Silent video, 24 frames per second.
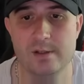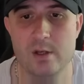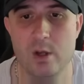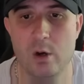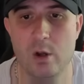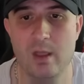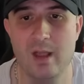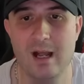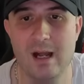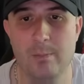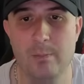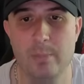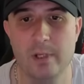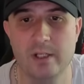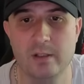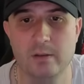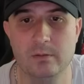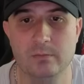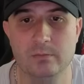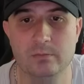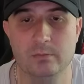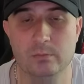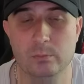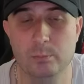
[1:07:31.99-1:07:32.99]
not that
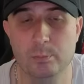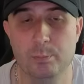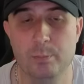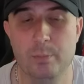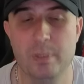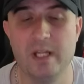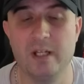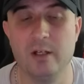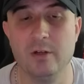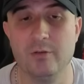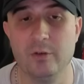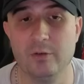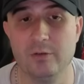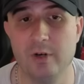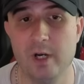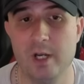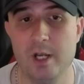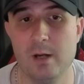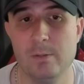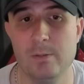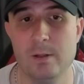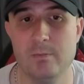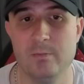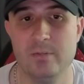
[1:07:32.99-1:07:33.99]
big of a run
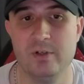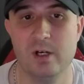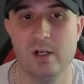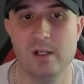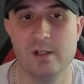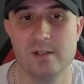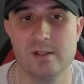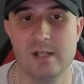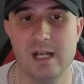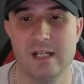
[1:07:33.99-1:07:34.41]
up in price.